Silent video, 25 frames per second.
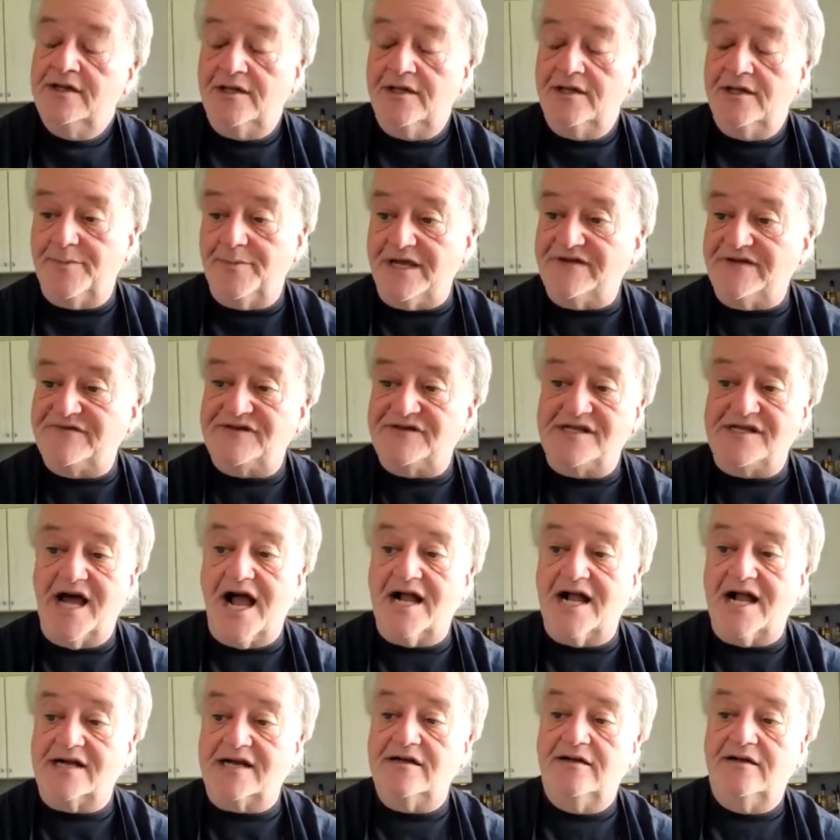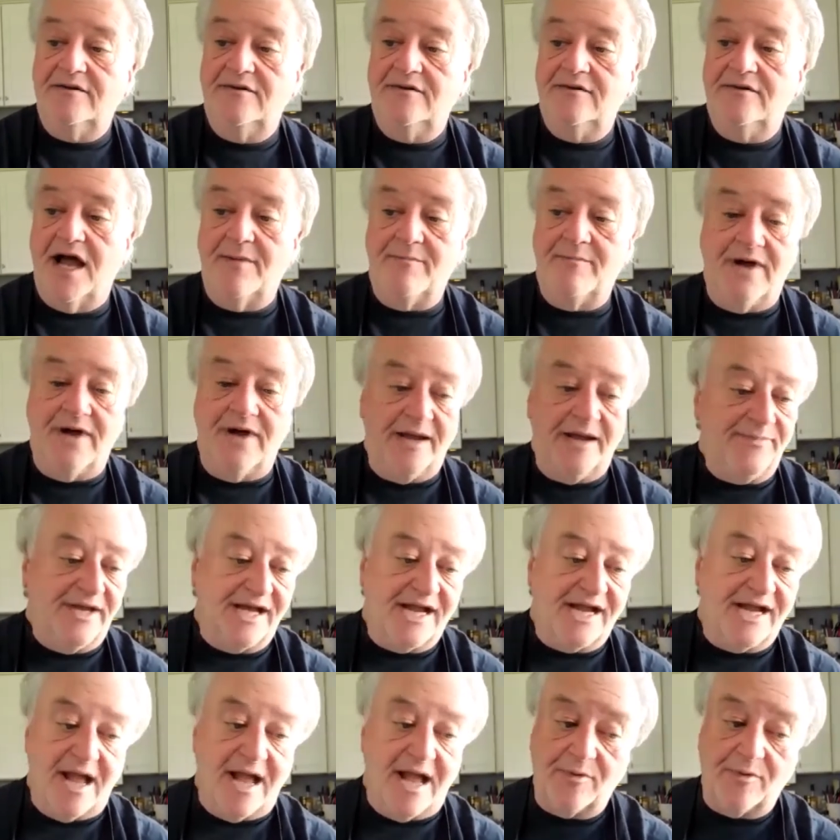The beef stock might be
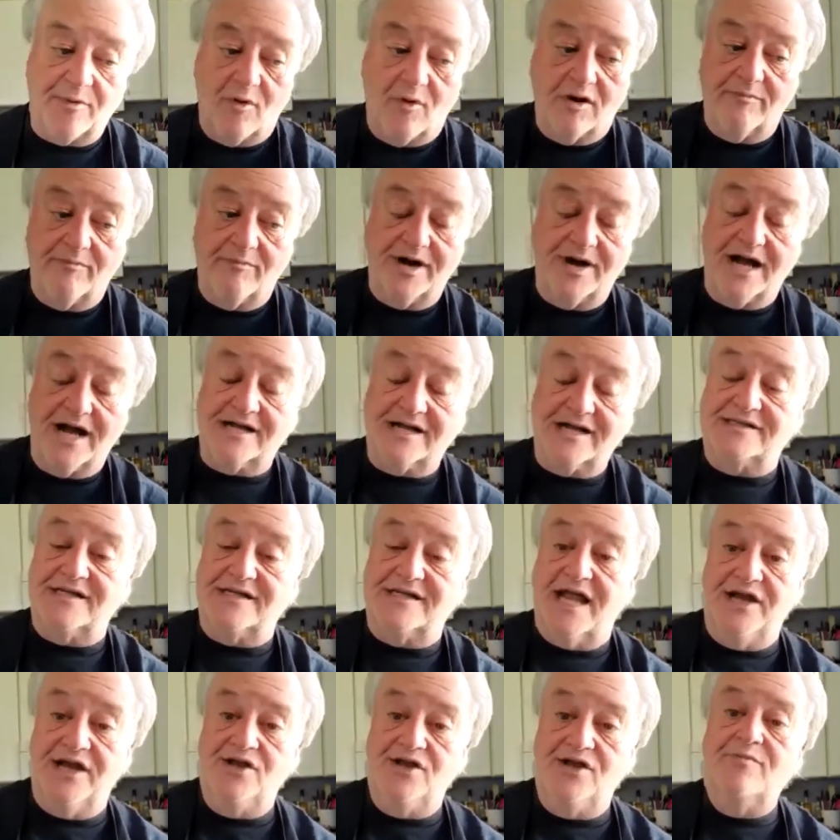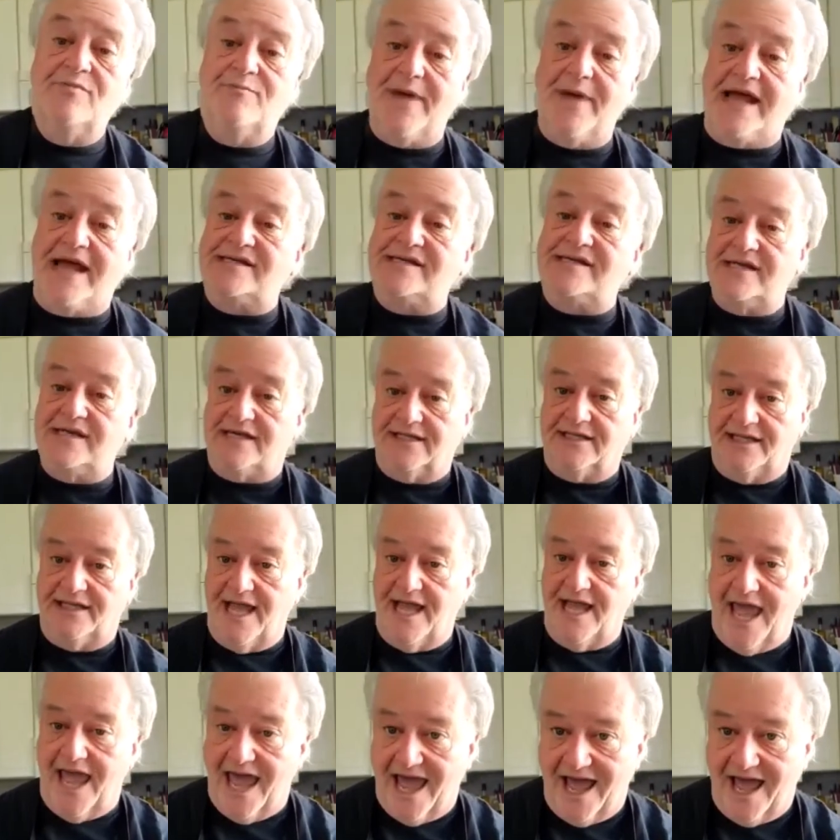a couple more bucks, and you
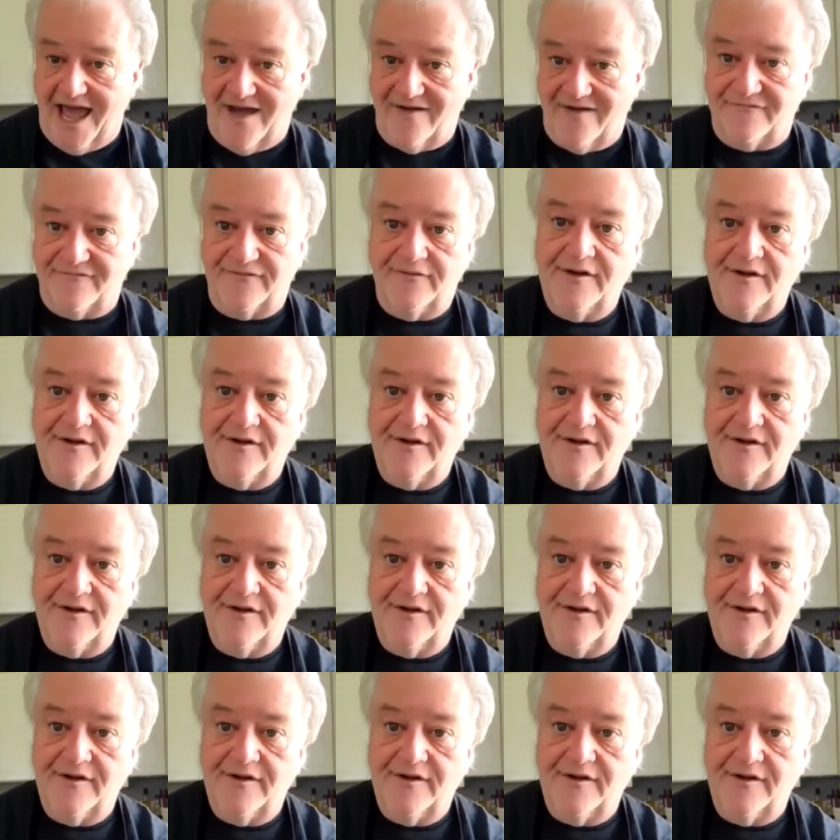basically have